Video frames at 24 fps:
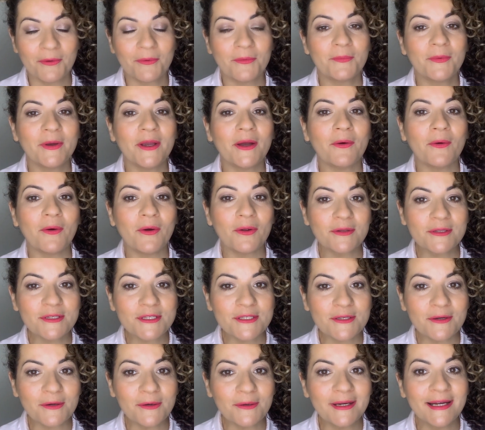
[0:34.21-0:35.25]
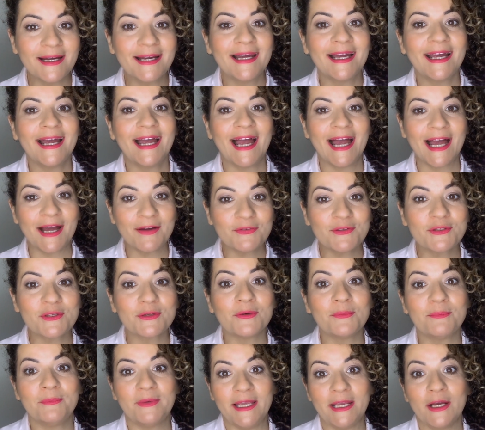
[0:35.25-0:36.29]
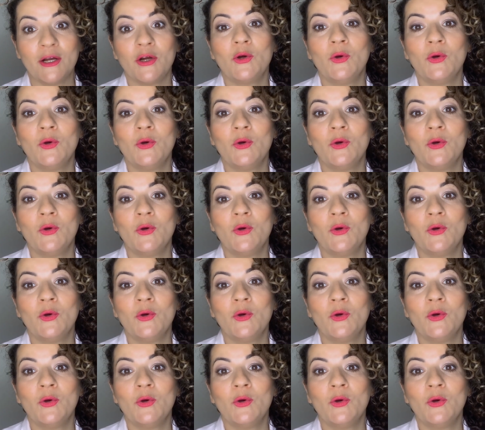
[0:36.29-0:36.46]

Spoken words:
we also have to be